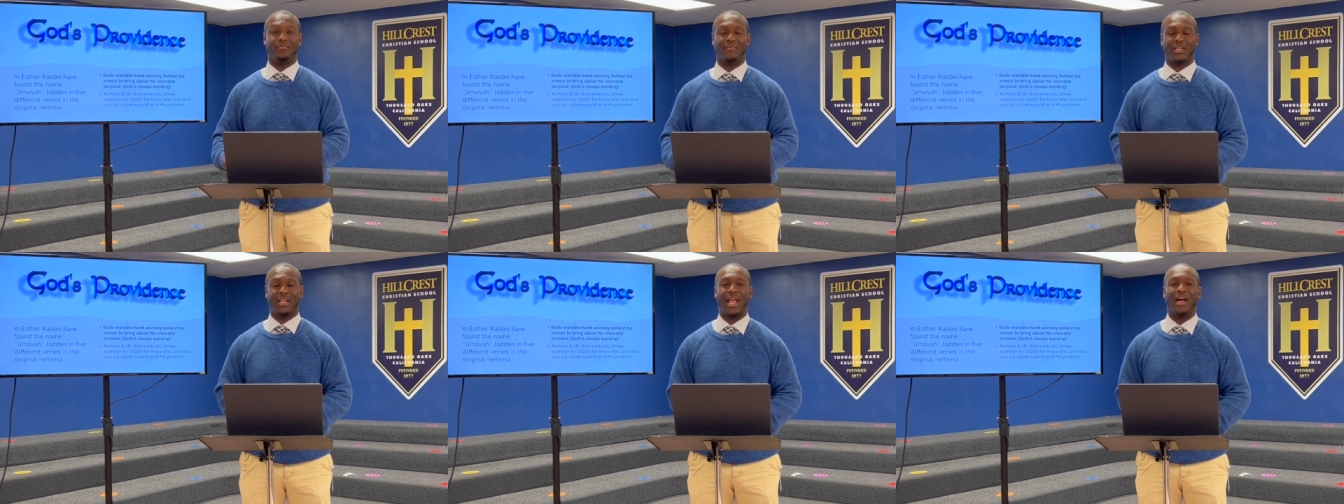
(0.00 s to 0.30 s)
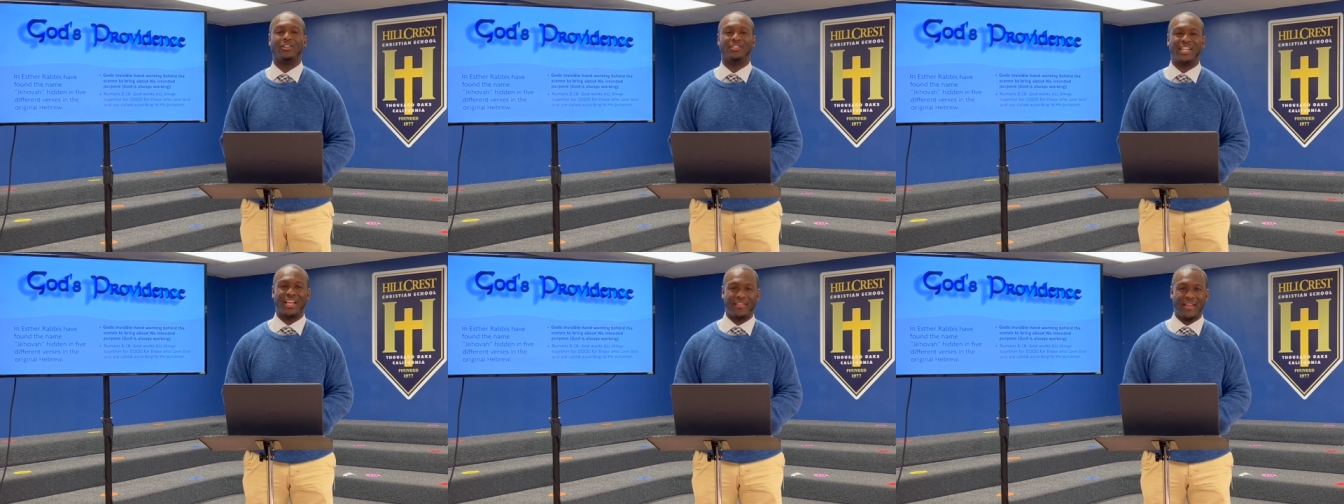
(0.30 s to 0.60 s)
Okay, I'll
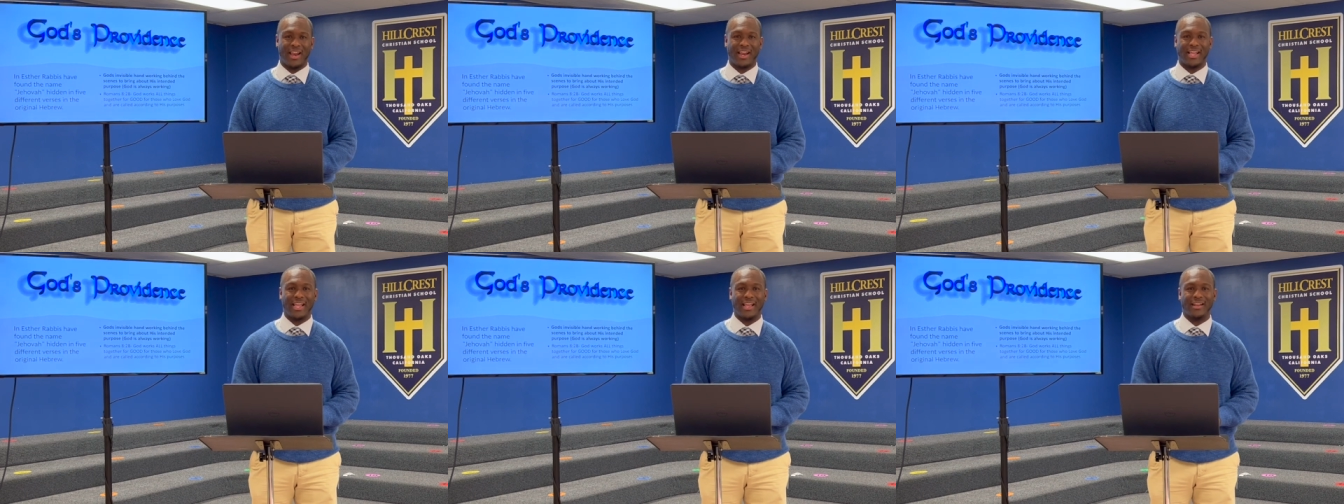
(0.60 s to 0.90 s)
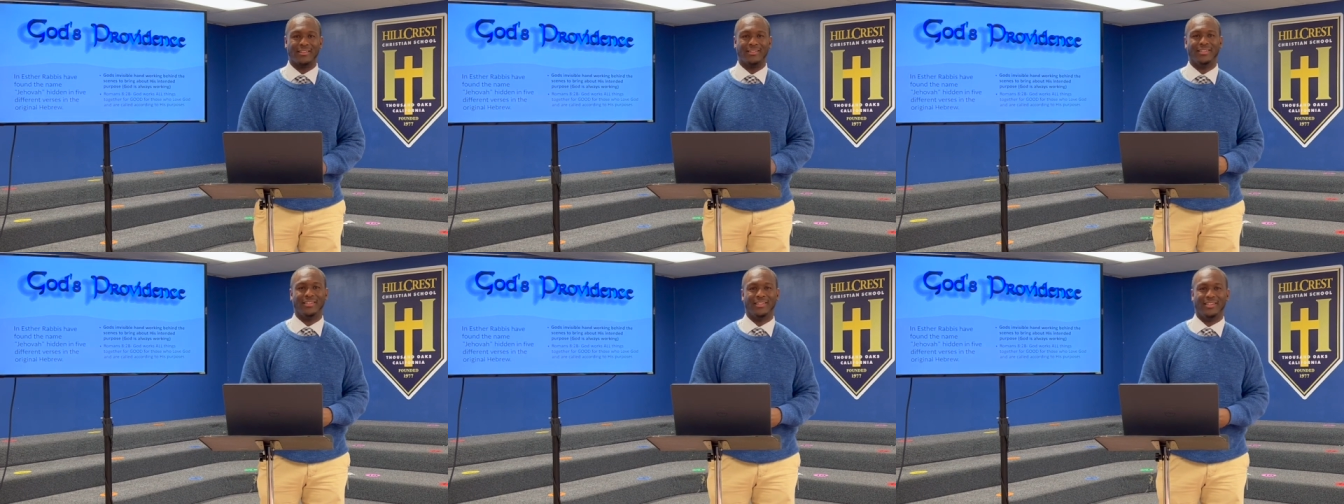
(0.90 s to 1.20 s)
say that again.
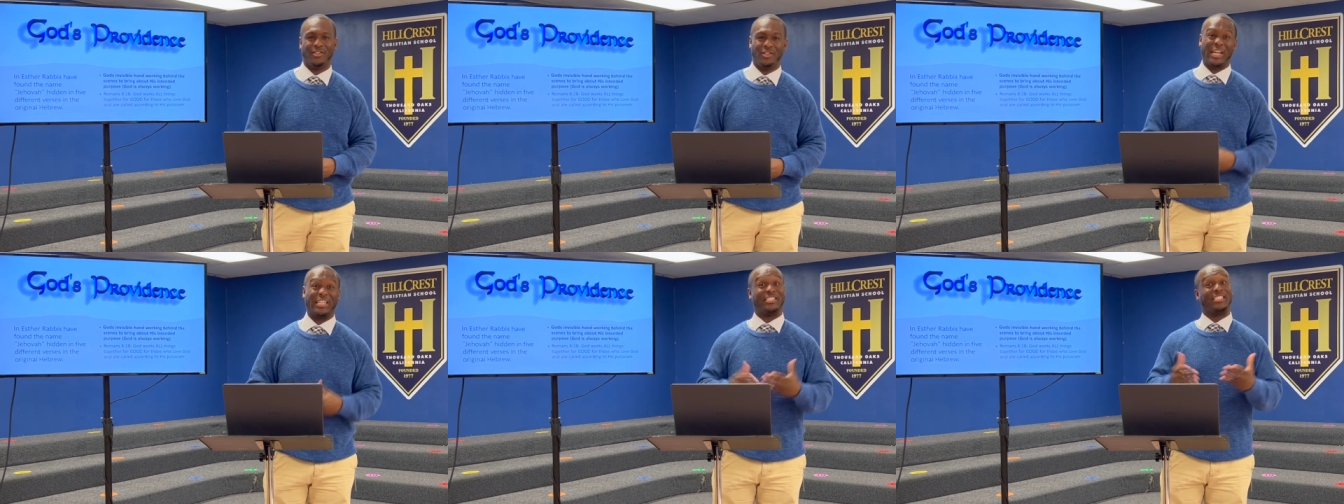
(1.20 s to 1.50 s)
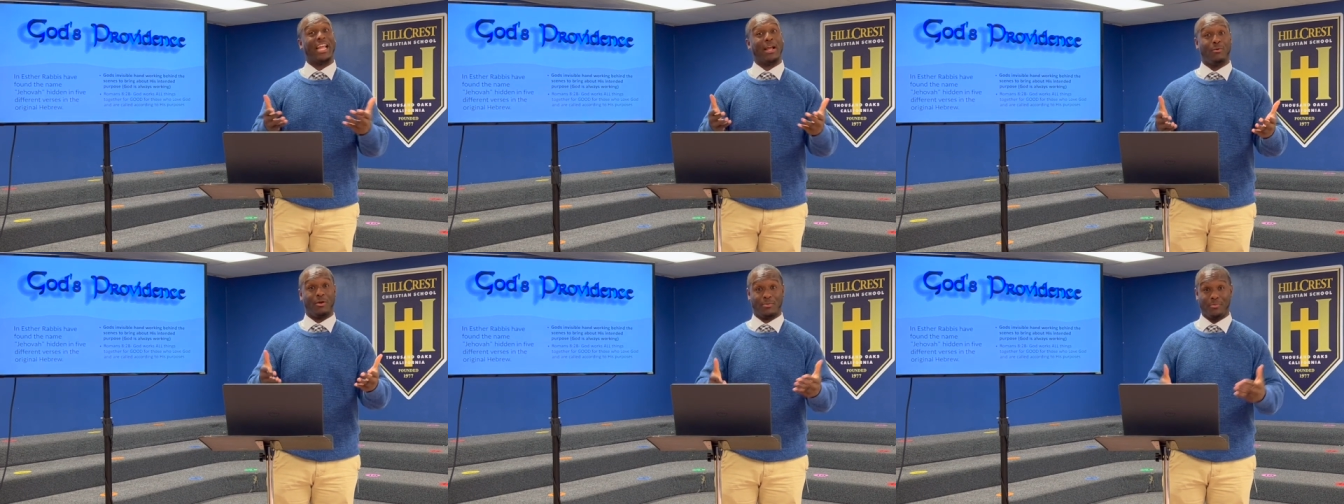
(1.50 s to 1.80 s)
You guys
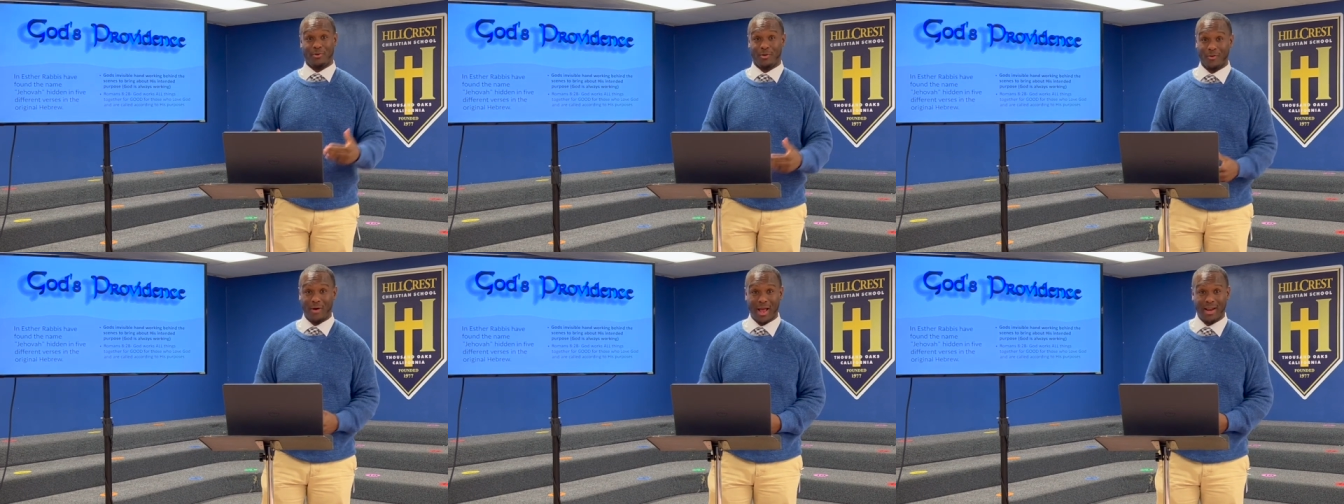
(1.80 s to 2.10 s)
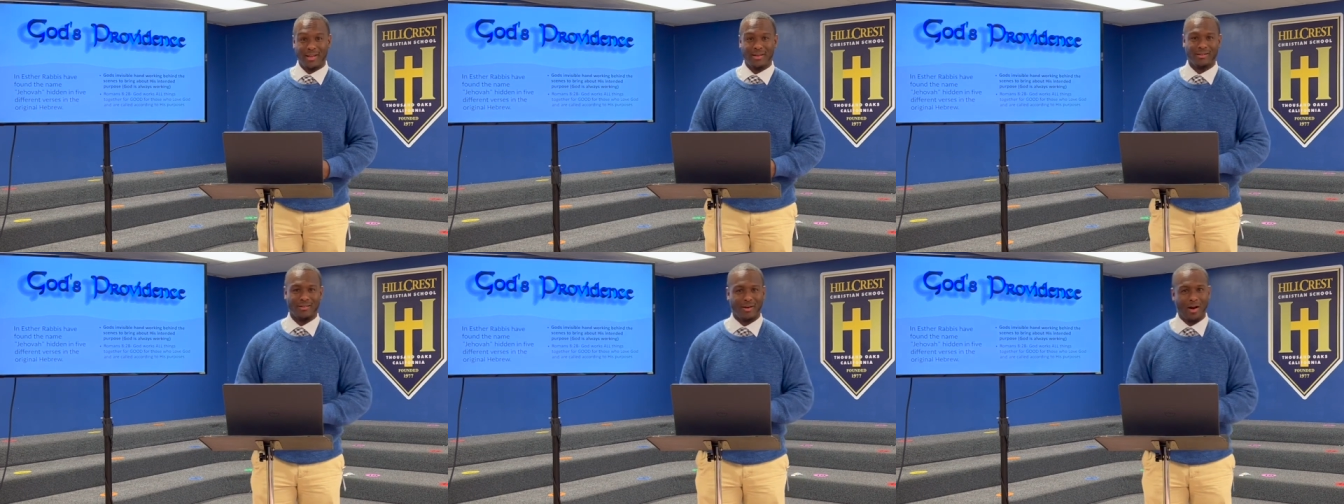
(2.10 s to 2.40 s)
say it with me.
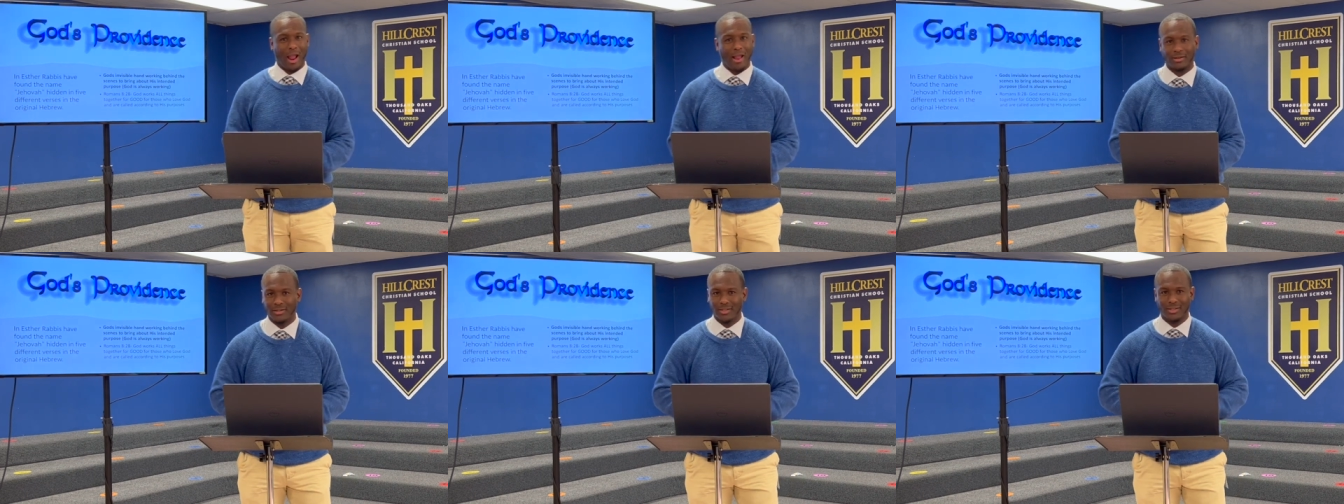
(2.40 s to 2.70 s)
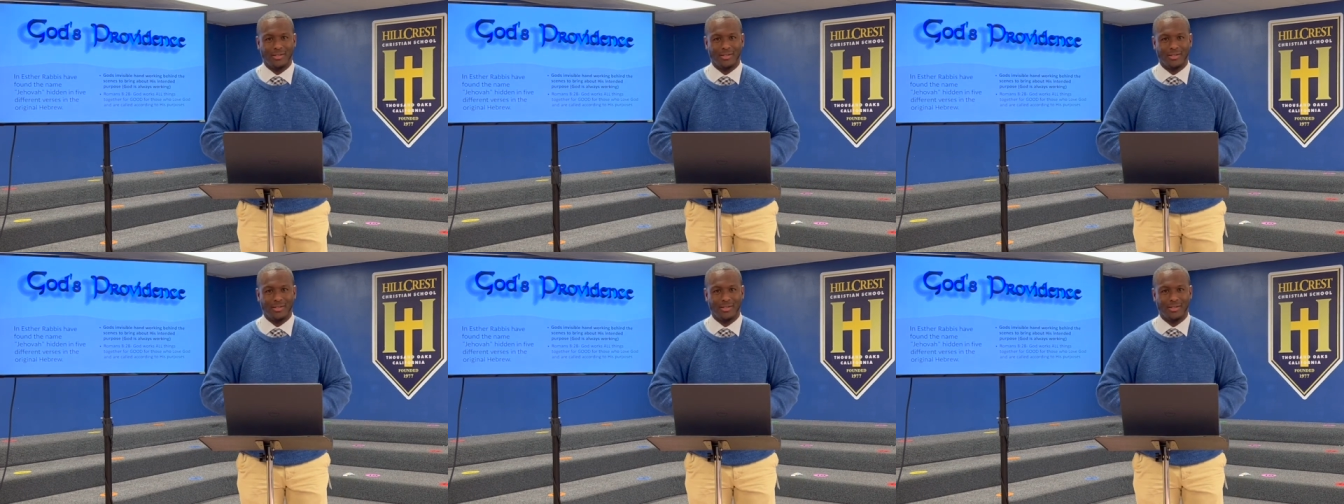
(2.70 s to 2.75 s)
Ready? All right.